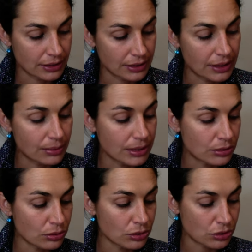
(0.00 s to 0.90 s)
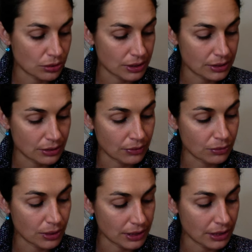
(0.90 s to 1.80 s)
there is no choice of
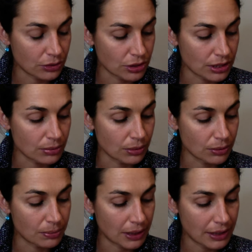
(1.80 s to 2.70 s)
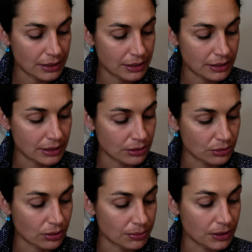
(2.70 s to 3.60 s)
what energy will replace the
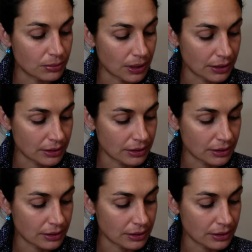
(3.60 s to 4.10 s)
interrupted one.